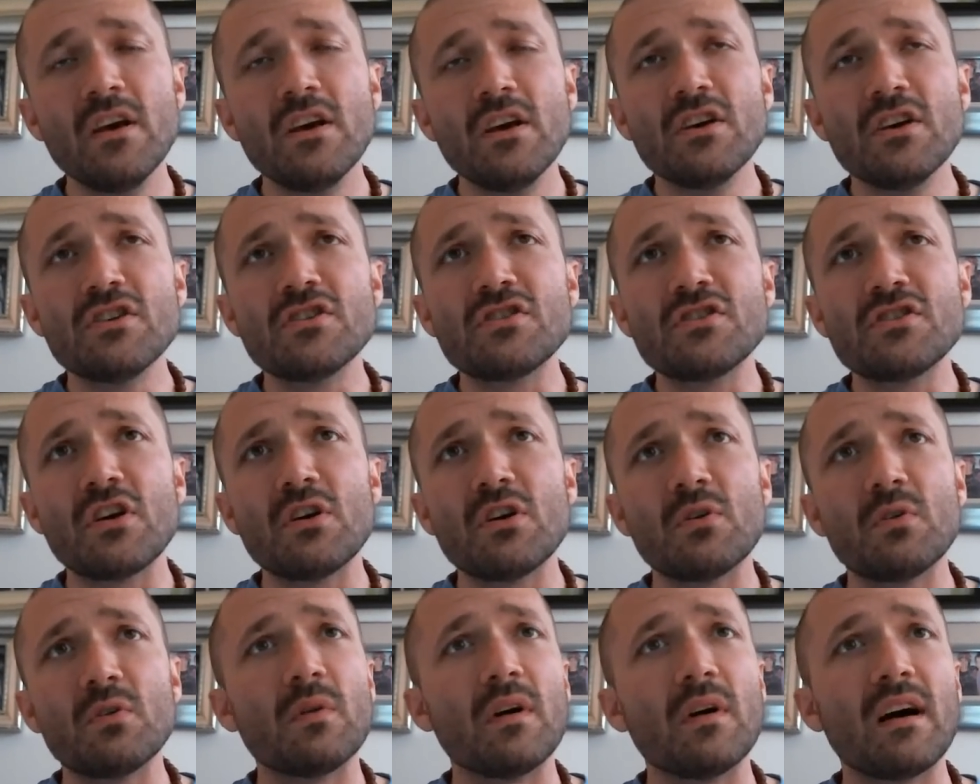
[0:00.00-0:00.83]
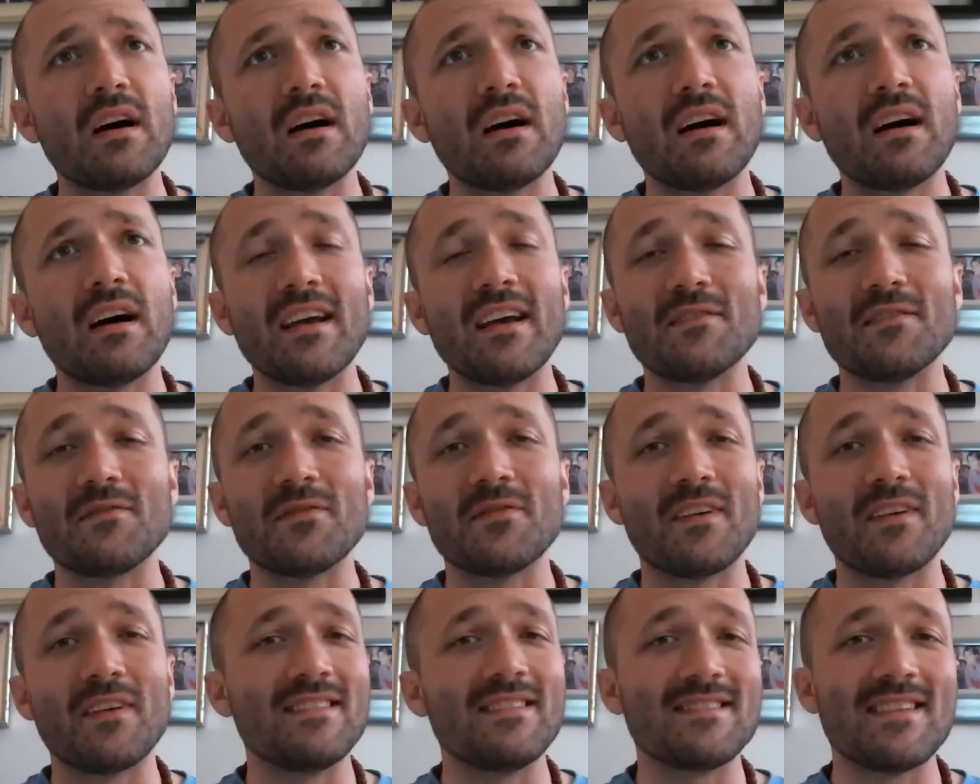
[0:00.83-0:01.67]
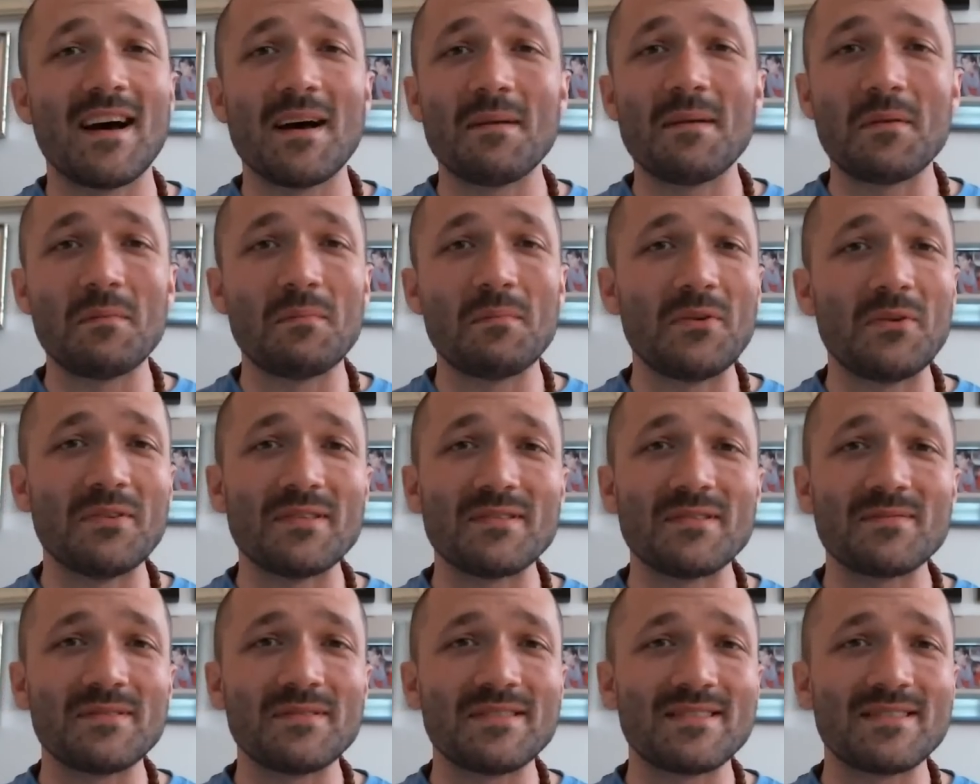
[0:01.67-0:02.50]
So I had a friend, Tom the Buddhist.